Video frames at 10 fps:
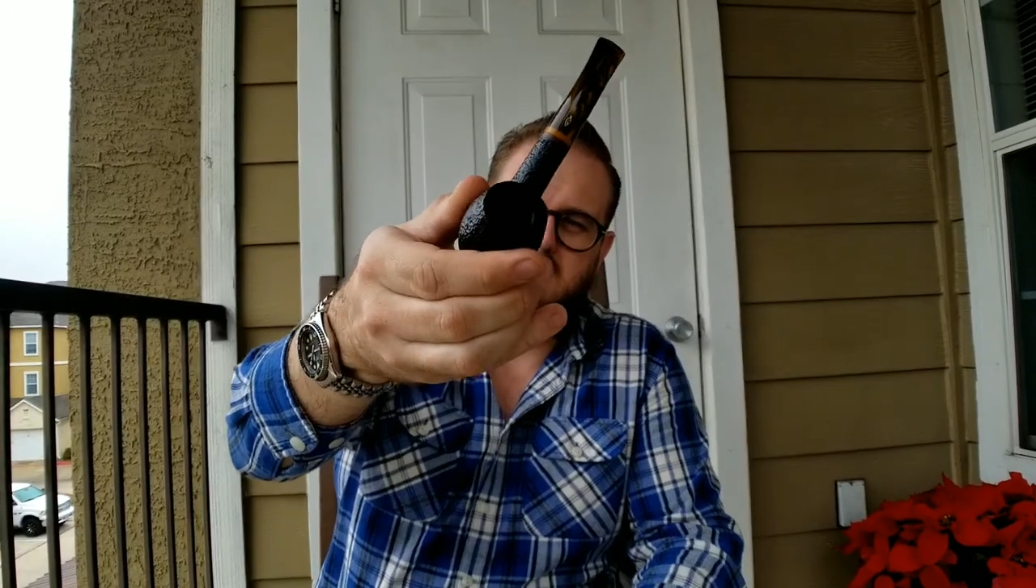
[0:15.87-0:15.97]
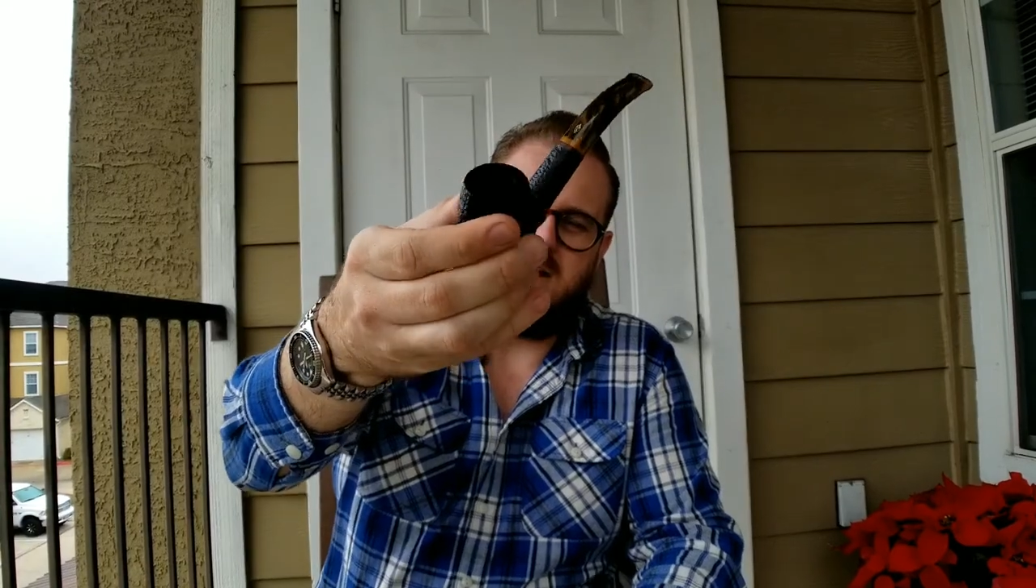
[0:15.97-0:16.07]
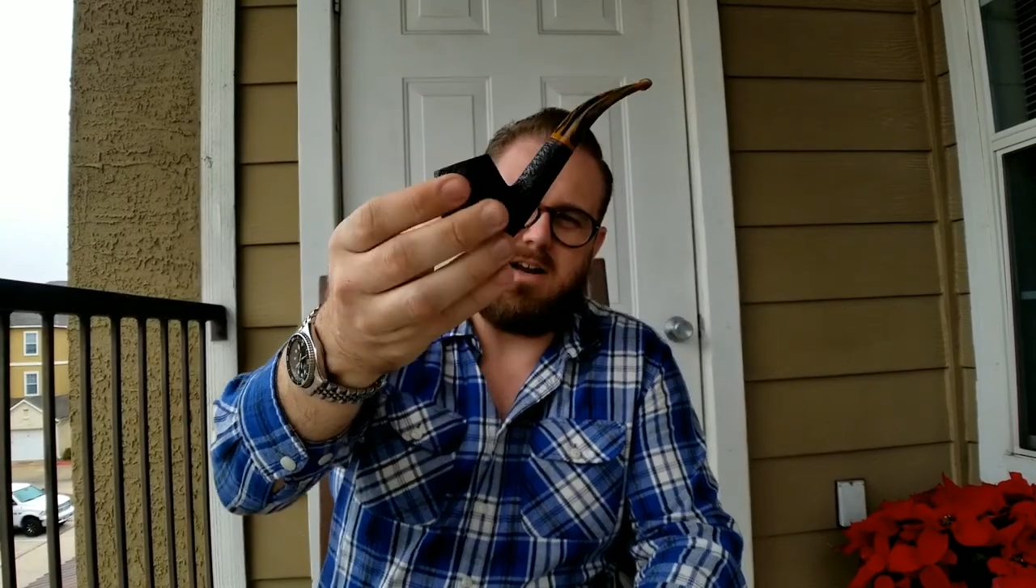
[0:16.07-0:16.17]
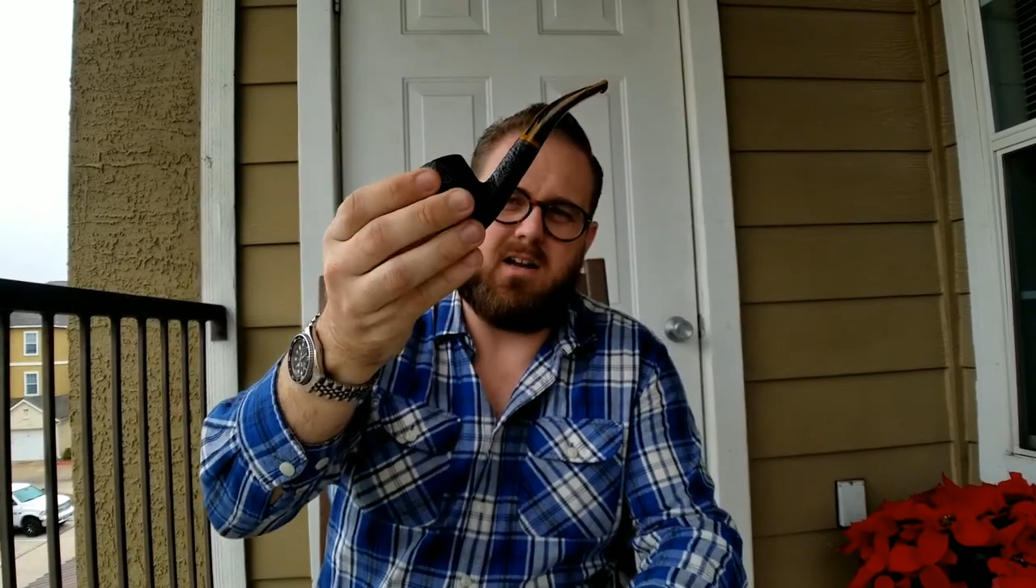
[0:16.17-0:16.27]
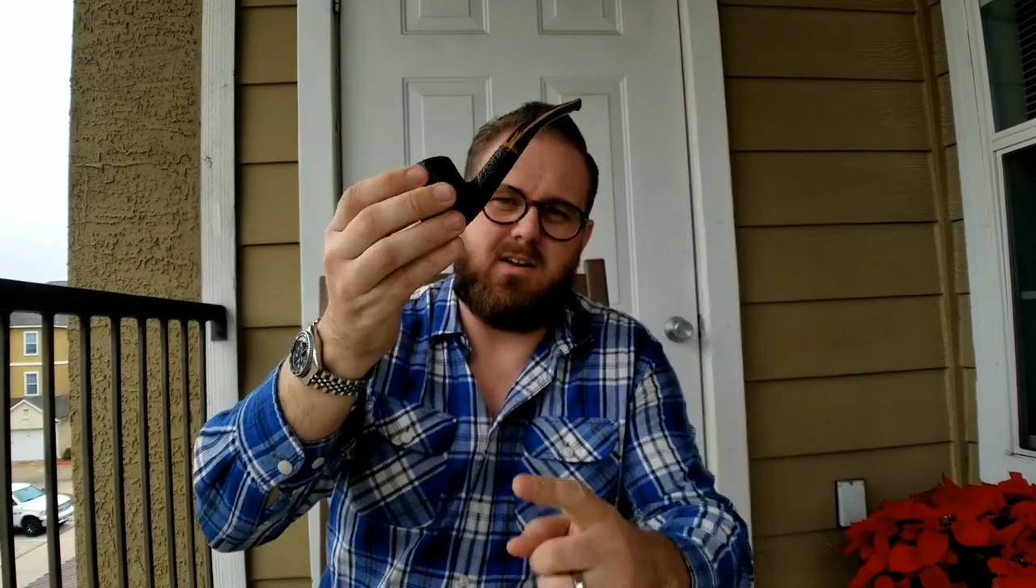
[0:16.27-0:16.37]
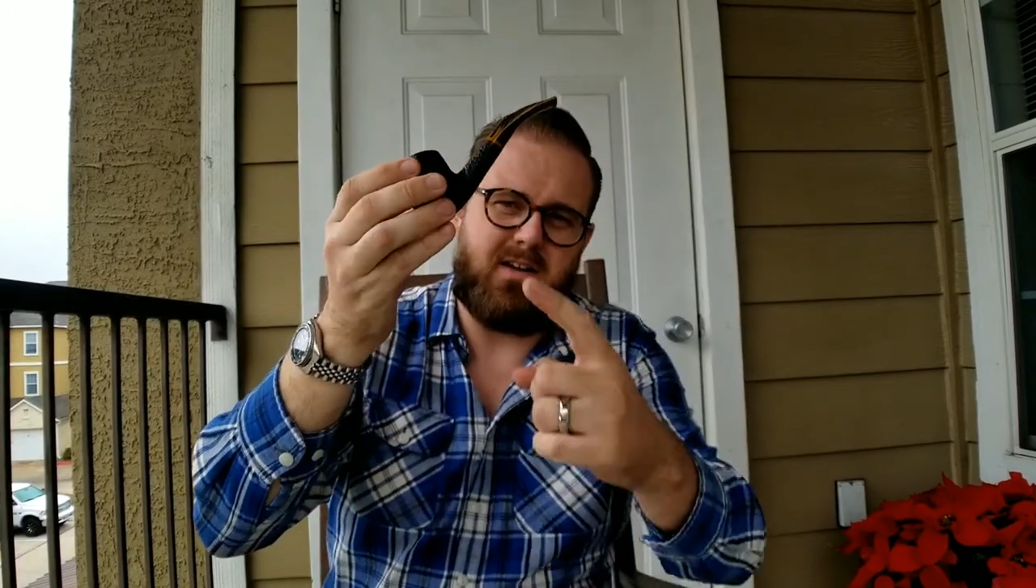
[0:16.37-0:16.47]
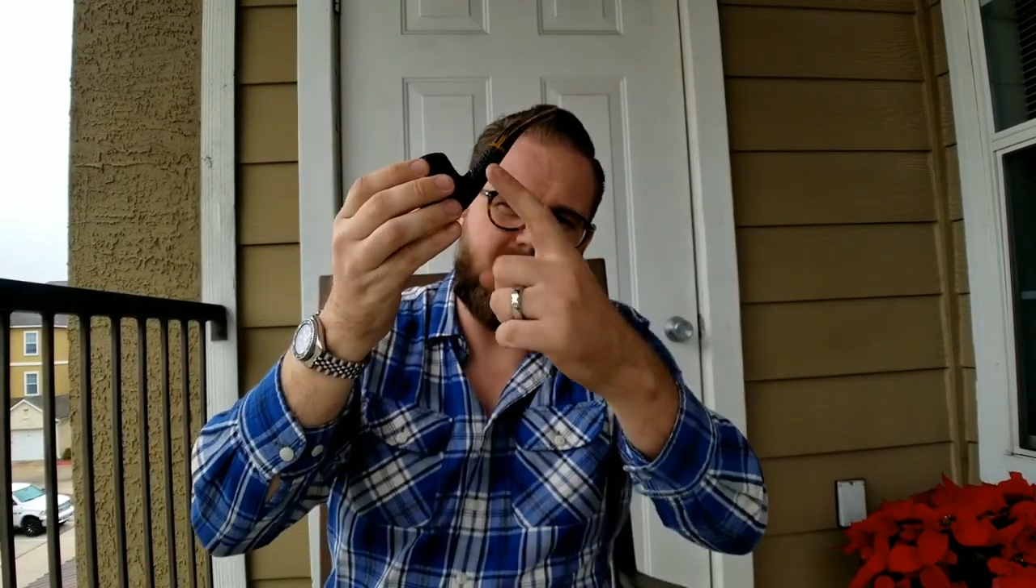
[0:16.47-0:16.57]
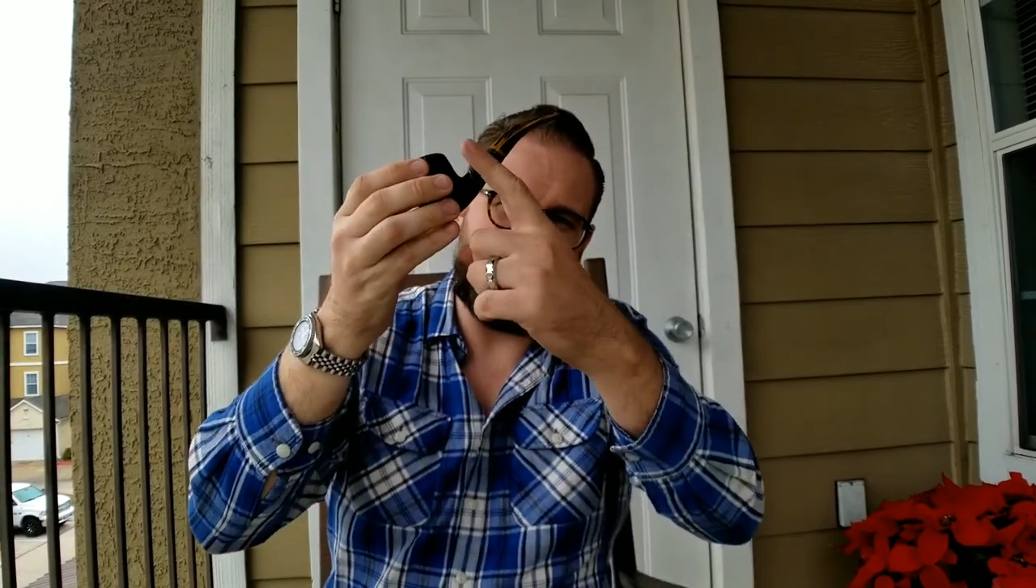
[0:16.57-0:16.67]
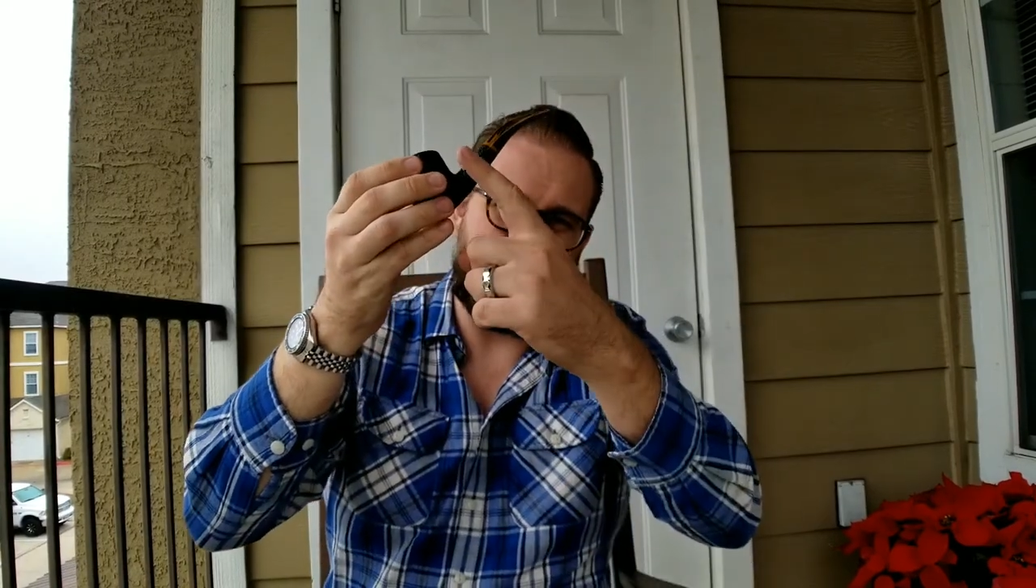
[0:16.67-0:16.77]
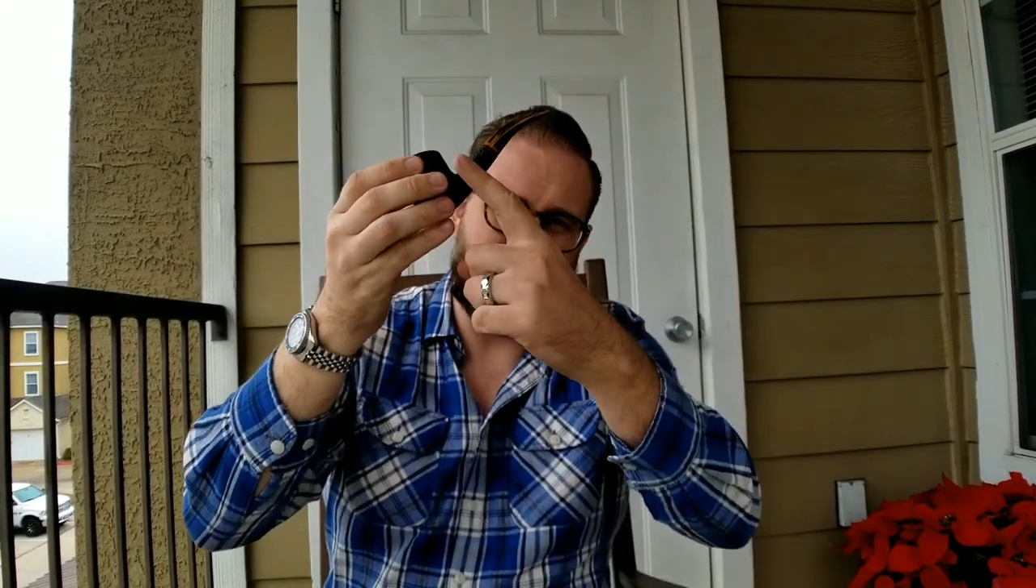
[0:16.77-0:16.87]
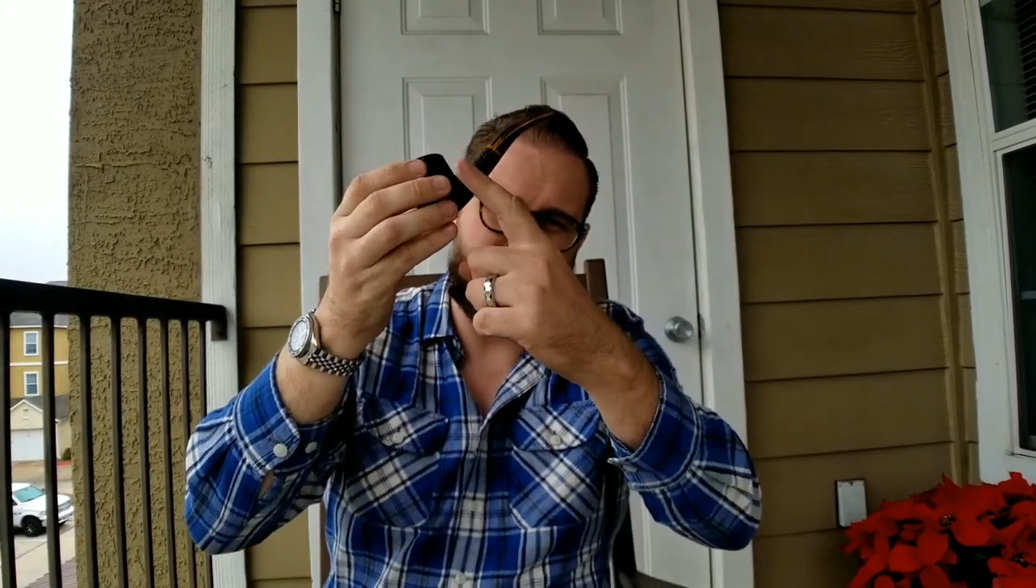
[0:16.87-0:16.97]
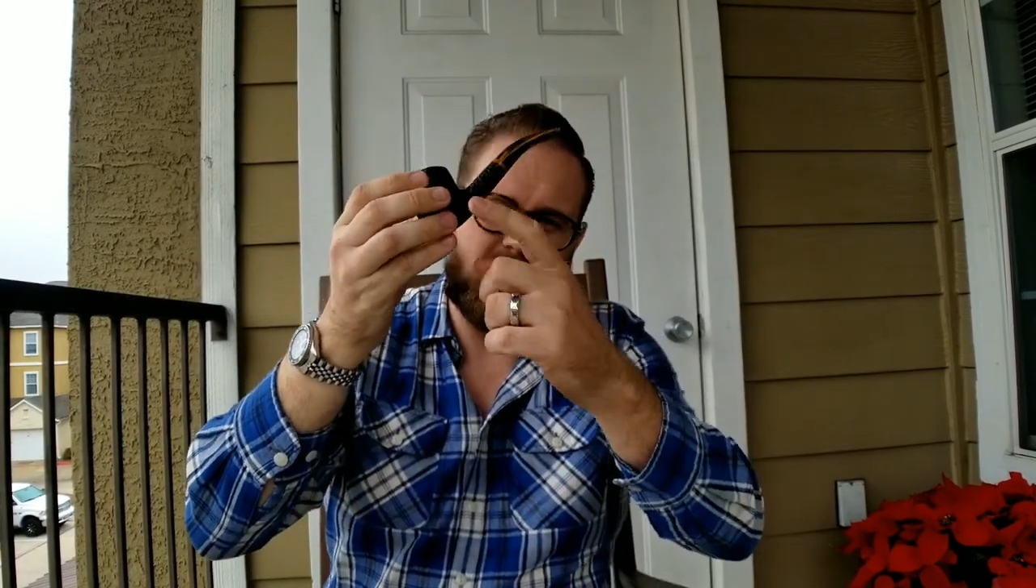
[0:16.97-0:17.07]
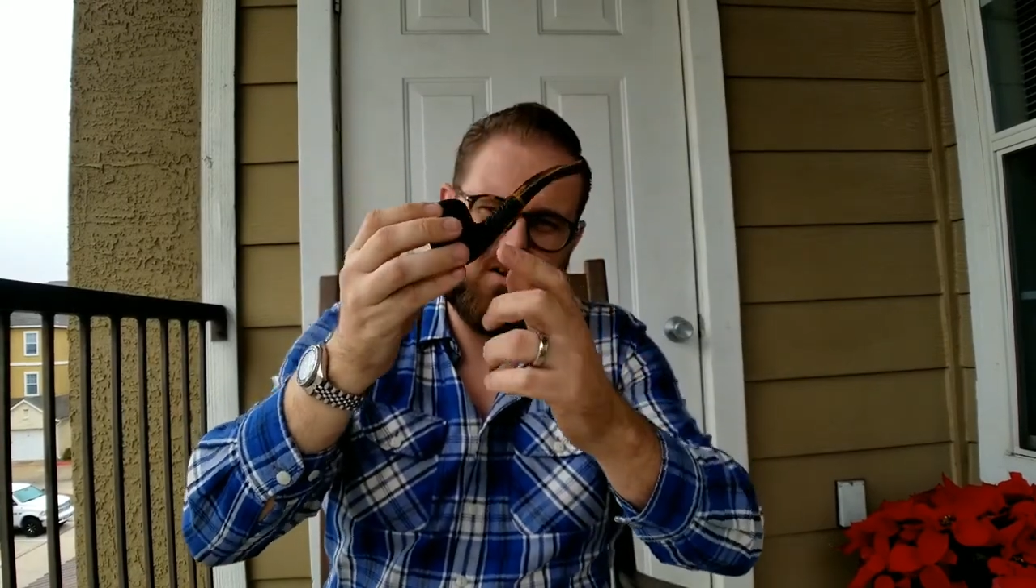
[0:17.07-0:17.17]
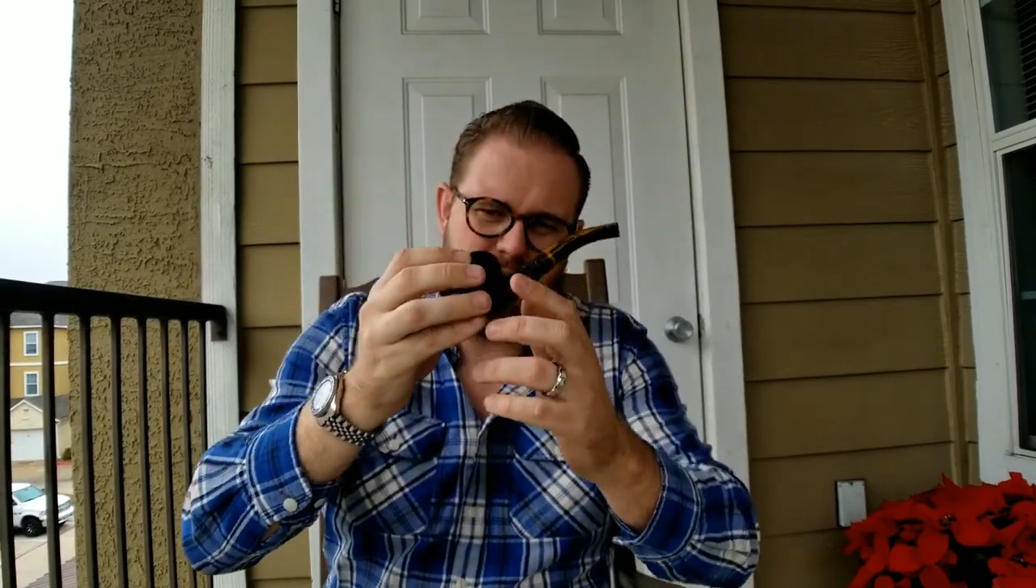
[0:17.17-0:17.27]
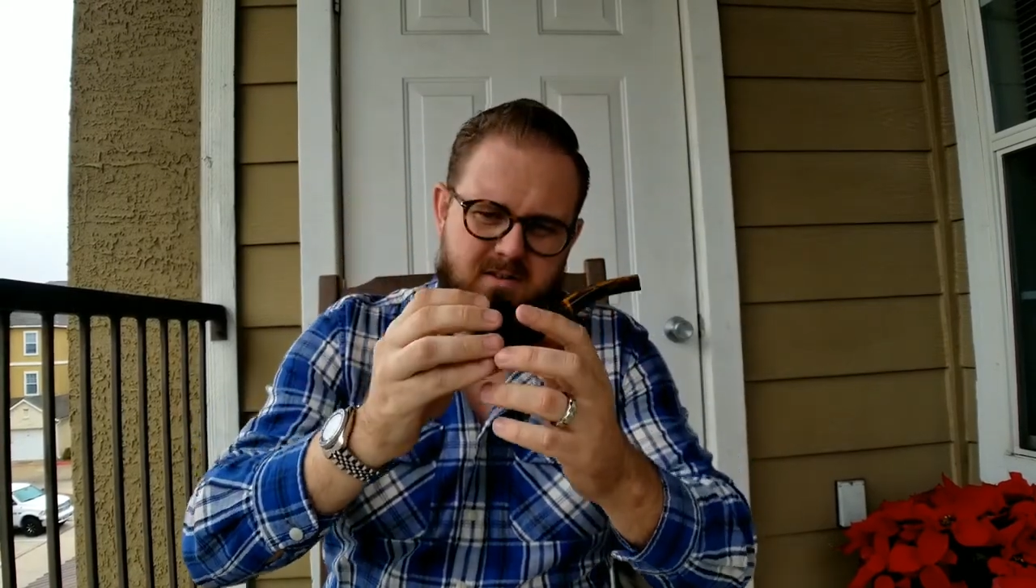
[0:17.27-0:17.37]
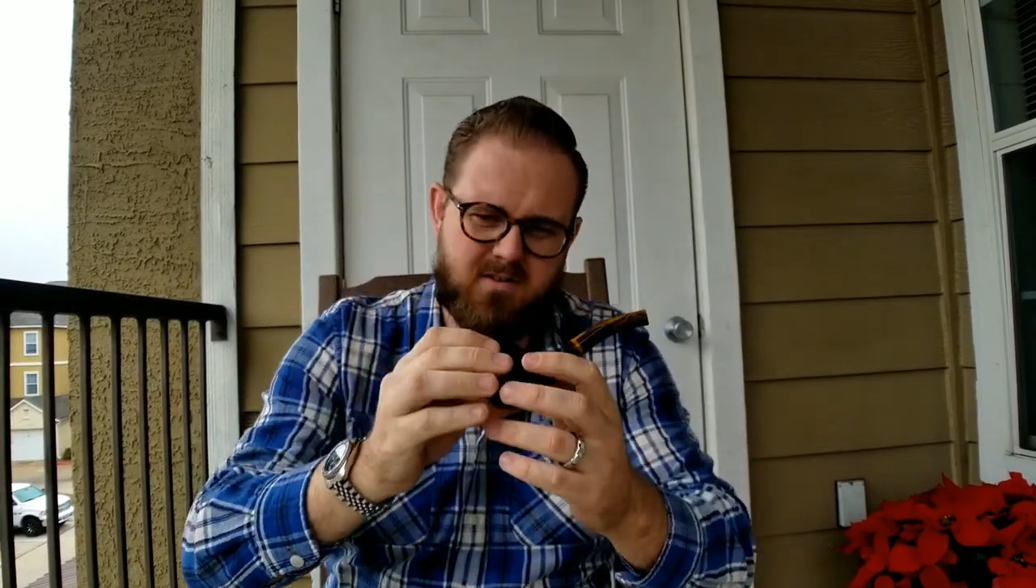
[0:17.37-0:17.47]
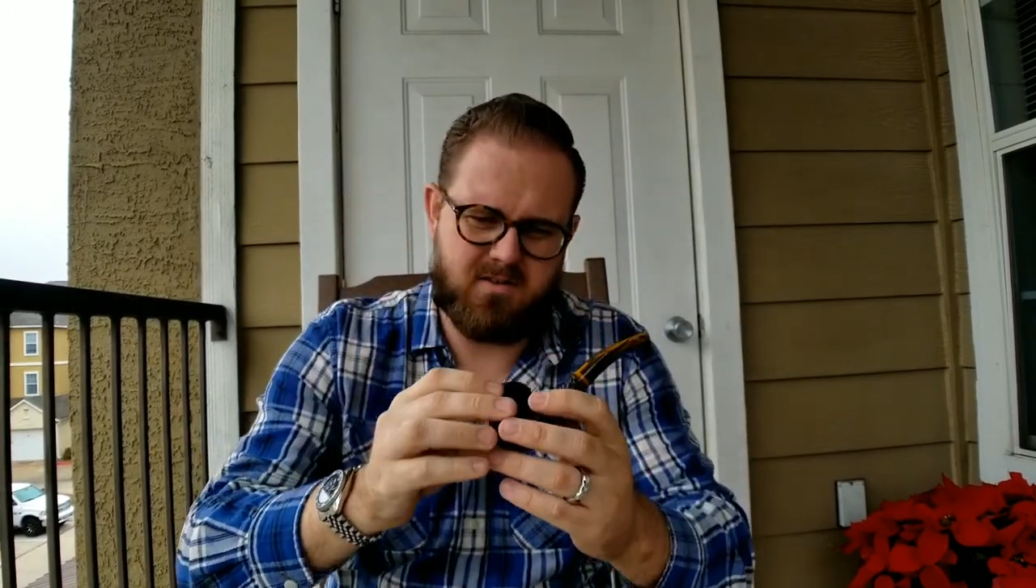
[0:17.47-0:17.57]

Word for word: And I'll link it up there in the cards.